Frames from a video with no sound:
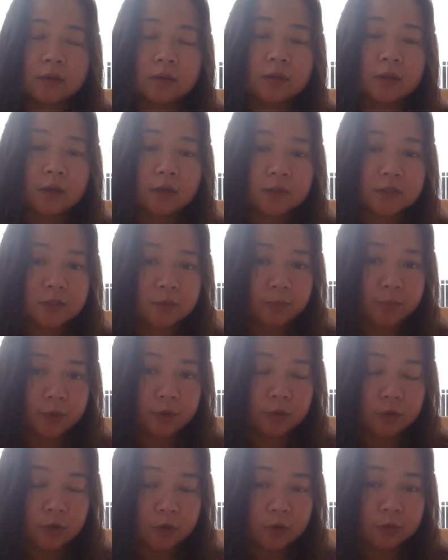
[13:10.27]
the
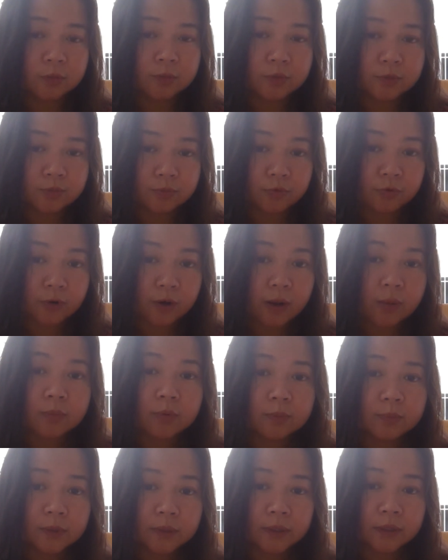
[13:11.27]
occipital lobe is
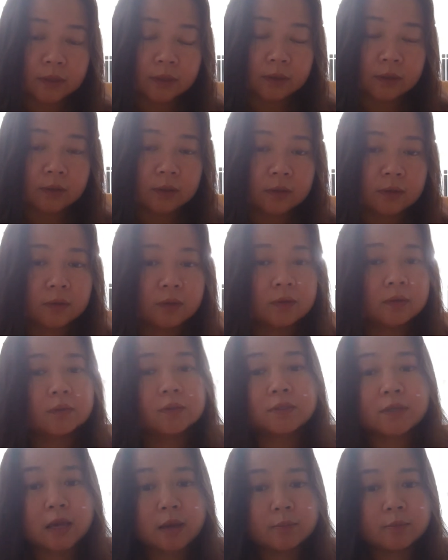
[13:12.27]
probably
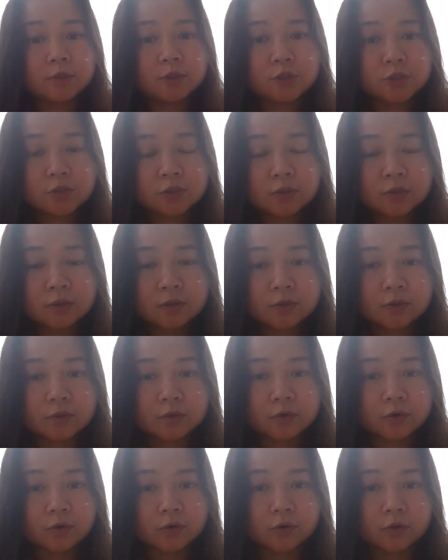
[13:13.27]
damaged,
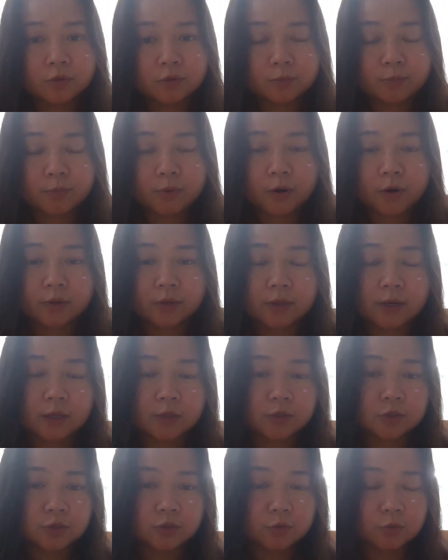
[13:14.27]
or the part that
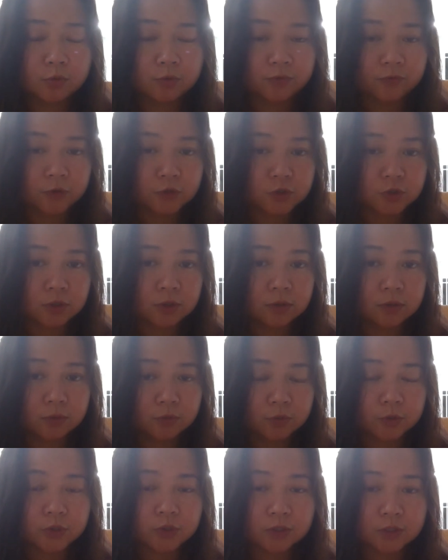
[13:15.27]
has to do with vision,
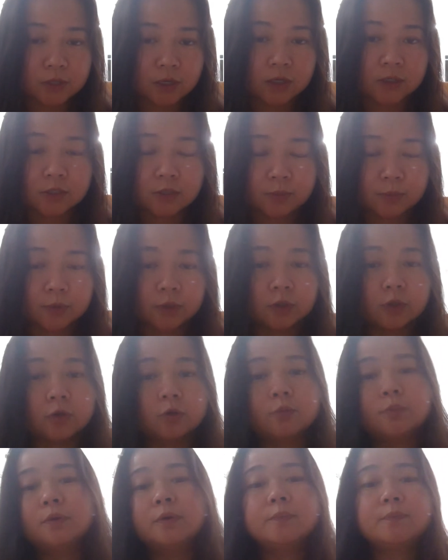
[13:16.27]
which is the occipital
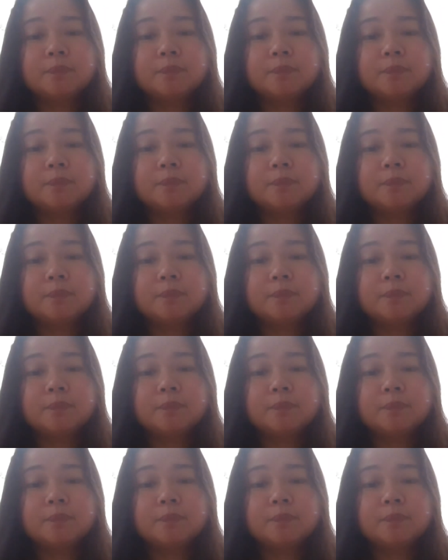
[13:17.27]
lobe,